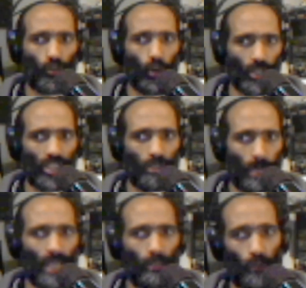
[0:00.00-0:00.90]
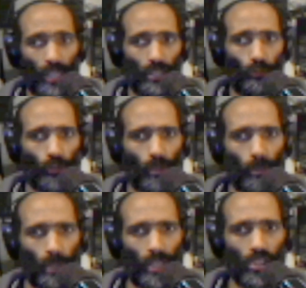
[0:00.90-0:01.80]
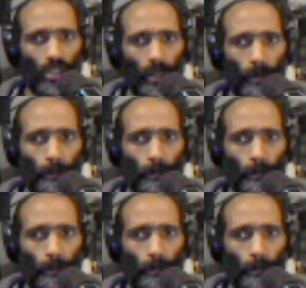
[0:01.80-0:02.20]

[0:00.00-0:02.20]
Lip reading: forces being evicted from the peninsula?